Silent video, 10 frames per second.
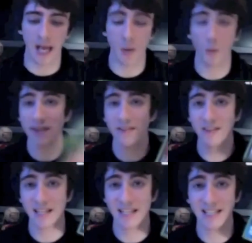When
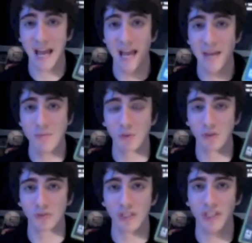this game was
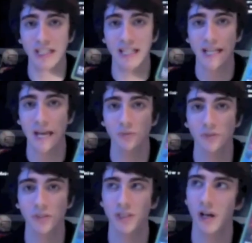originally
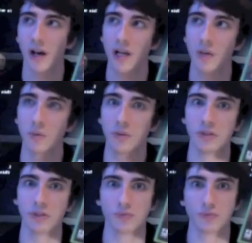announced, I was